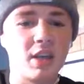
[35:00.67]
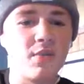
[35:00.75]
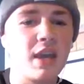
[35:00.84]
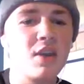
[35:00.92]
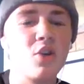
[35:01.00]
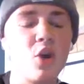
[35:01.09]
if
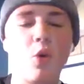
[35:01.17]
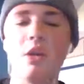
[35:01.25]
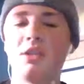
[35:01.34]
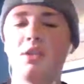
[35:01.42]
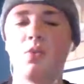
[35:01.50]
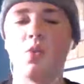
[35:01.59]
they know
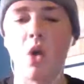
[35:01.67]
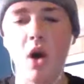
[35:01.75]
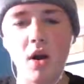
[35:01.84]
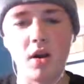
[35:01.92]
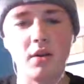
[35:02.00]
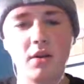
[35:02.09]
what's
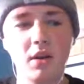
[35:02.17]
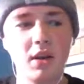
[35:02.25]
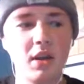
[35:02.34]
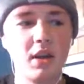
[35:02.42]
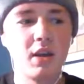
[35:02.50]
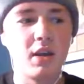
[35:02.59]
wrong,
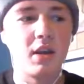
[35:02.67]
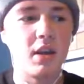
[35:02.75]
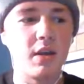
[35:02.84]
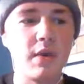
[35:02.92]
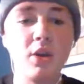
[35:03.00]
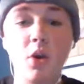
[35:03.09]

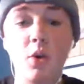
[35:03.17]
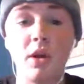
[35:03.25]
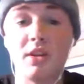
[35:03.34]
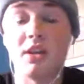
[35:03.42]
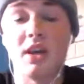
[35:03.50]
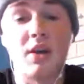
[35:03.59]
if they
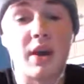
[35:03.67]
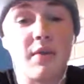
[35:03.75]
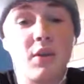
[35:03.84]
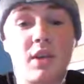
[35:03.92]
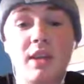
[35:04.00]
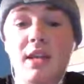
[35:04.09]
know
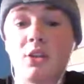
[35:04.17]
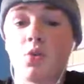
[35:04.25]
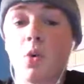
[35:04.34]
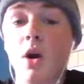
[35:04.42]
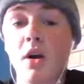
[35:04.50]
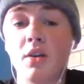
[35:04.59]
everything
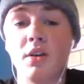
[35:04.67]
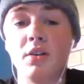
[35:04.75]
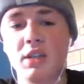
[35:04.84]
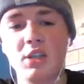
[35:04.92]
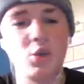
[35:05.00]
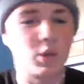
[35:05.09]
that's wrong,
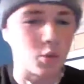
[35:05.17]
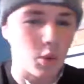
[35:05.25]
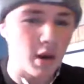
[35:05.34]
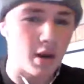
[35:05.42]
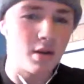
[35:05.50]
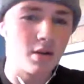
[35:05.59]
they'll teach you
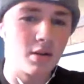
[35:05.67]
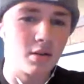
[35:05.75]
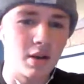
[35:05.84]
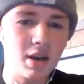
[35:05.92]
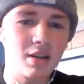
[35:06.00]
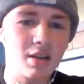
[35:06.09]
what's right.
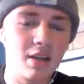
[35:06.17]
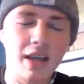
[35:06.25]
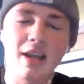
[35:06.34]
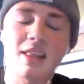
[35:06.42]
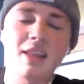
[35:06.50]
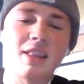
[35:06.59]
Right.
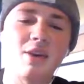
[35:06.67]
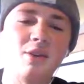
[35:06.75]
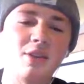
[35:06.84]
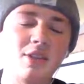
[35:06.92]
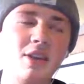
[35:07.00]
Like, I think that